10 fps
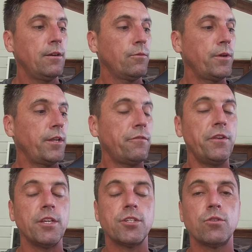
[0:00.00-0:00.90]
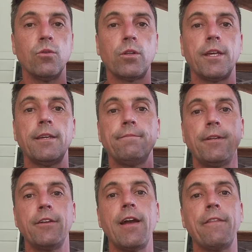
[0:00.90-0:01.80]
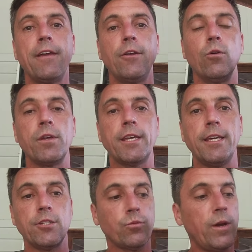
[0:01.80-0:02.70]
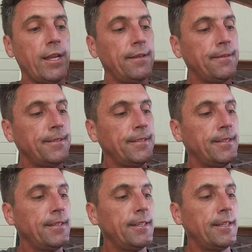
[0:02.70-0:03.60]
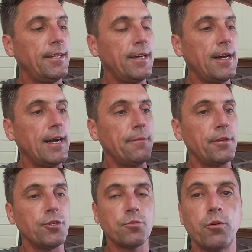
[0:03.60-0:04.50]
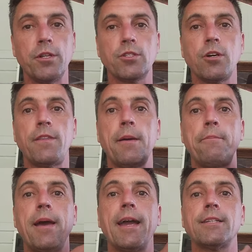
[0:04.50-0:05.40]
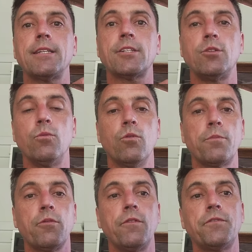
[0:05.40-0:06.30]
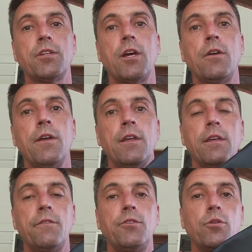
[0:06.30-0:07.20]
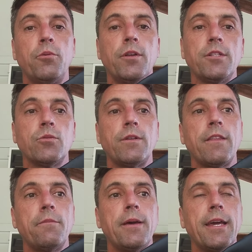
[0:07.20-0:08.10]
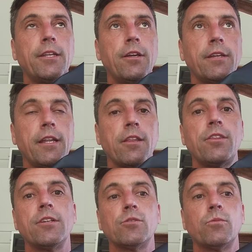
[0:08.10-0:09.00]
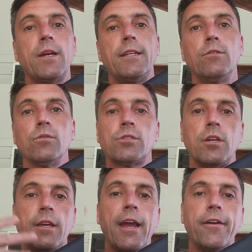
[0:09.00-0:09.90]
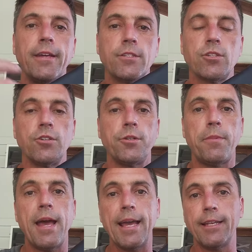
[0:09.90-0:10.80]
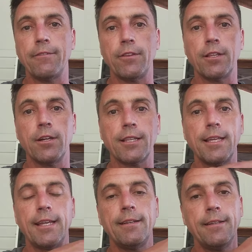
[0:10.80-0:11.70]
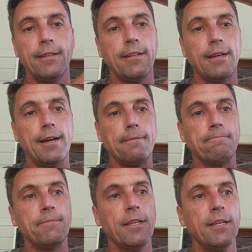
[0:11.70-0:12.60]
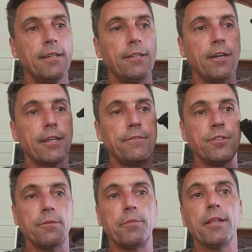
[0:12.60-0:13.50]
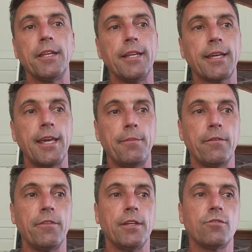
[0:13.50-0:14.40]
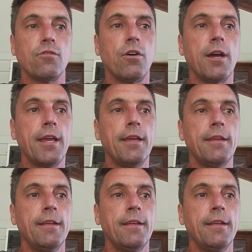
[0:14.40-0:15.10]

when you finish snorkeling and you're out there and all your gear is wet, and you put it inside that bag, it's actually waterproof, so if you do put it into another bag you don't get other things wet, and also carrying it inside your bag and everything like that, it gives you the ability to keep everything dry.